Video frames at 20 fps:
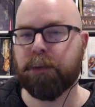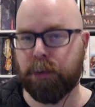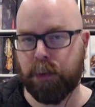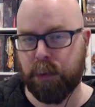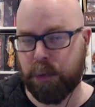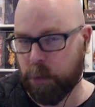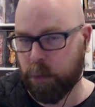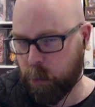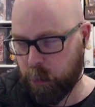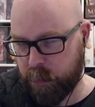
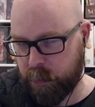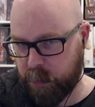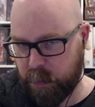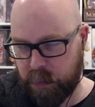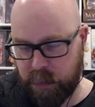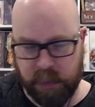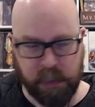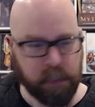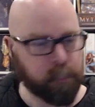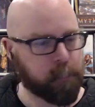
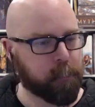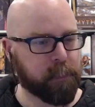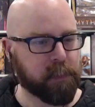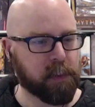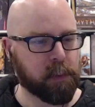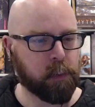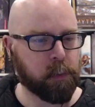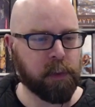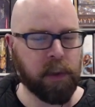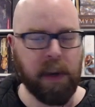sources.
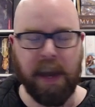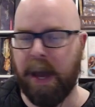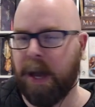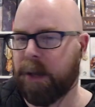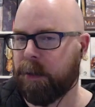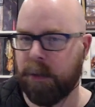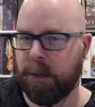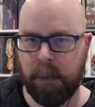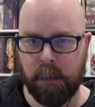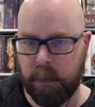So you
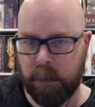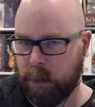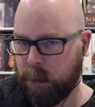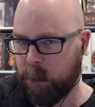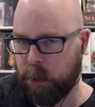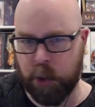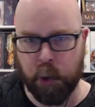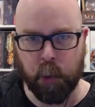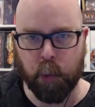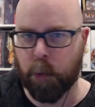add in
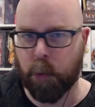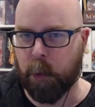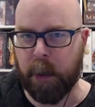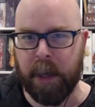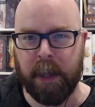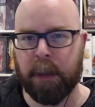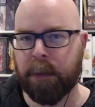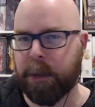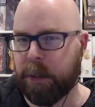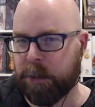the
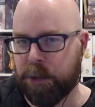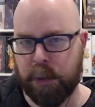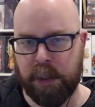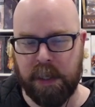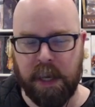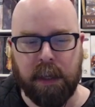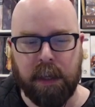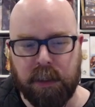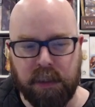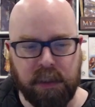URL that you
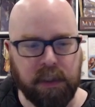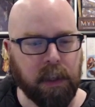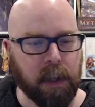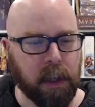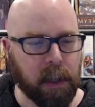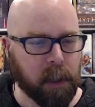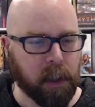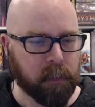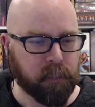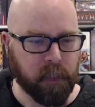get
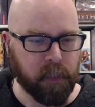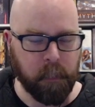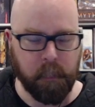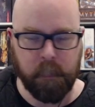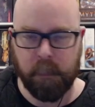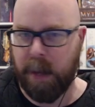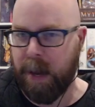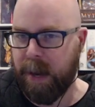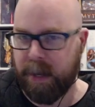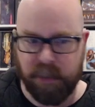
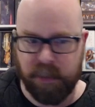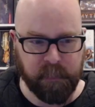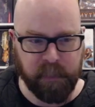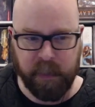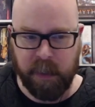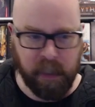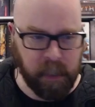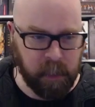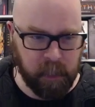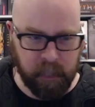from
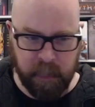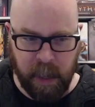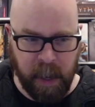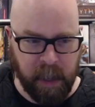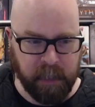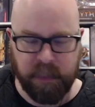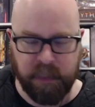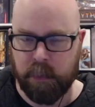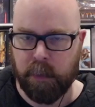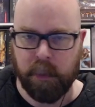activating
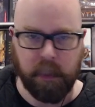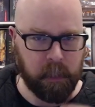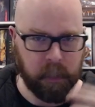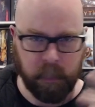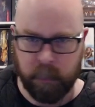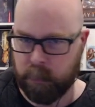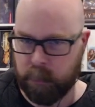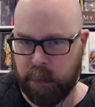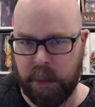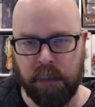that.
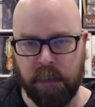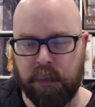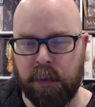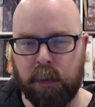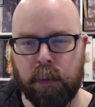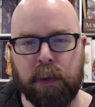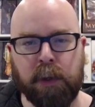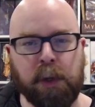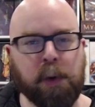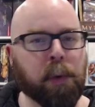It'll give
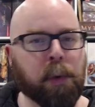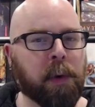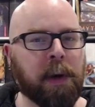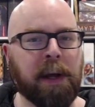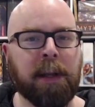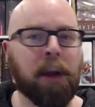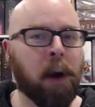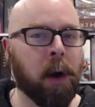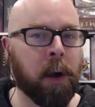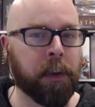you a
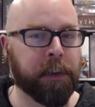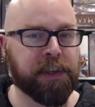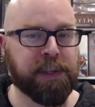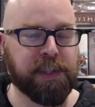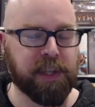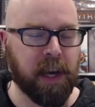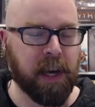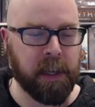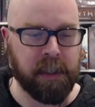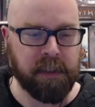URL on the
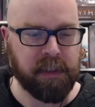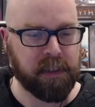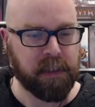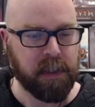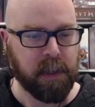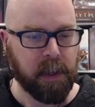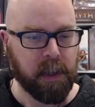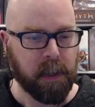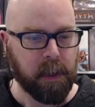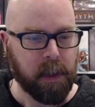site,
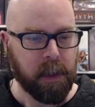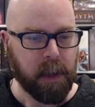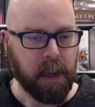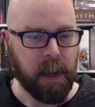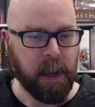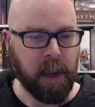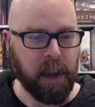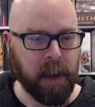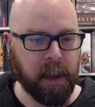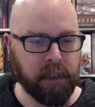
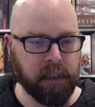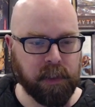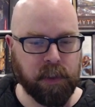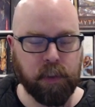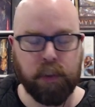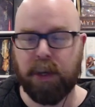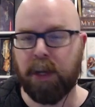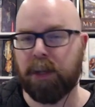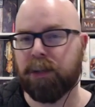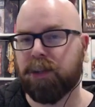and
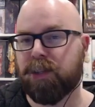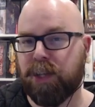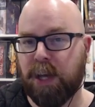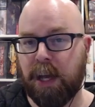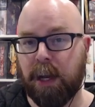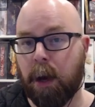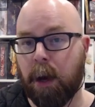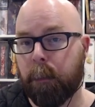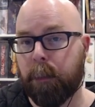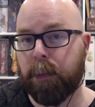you can
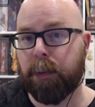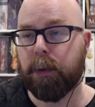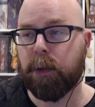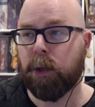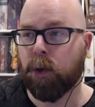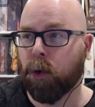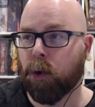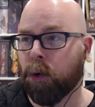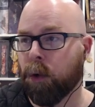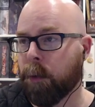set up
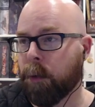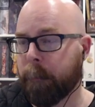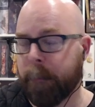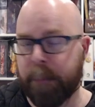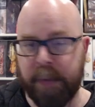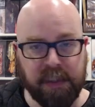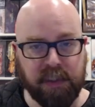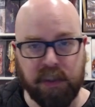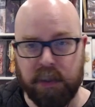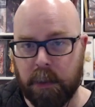your
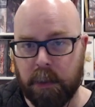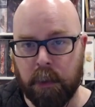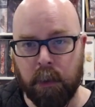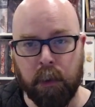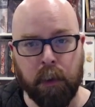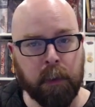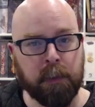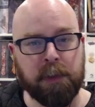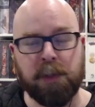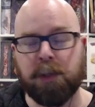bit
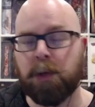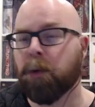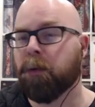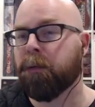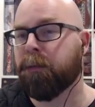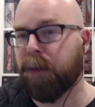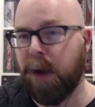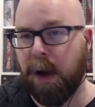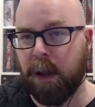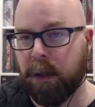alerts, your
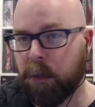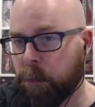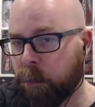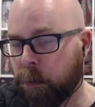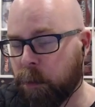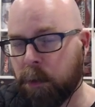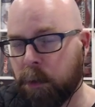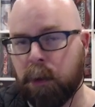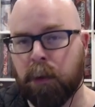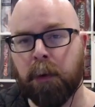
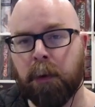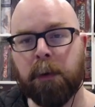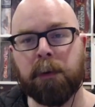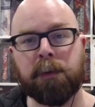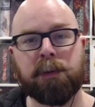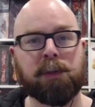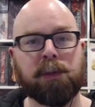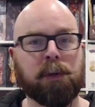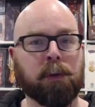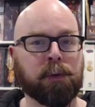follower
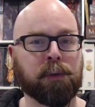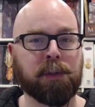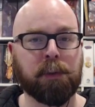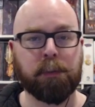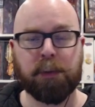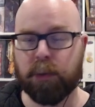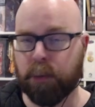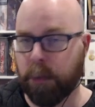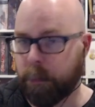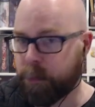alerts, your
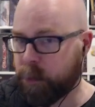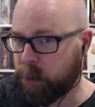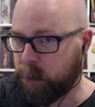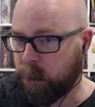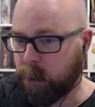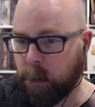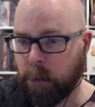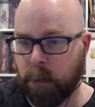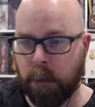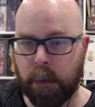subscription
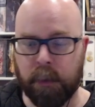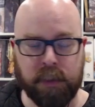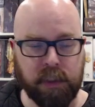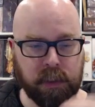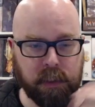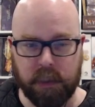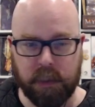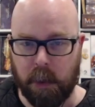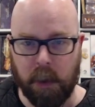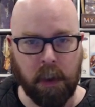
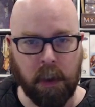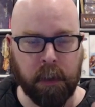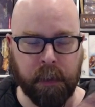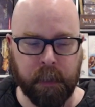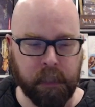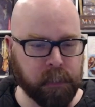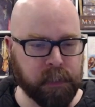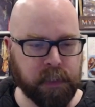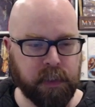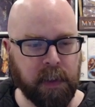alerts, all
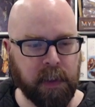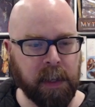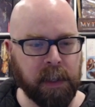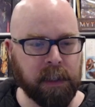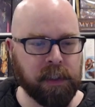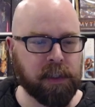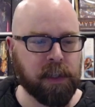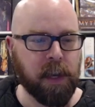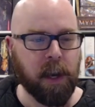those things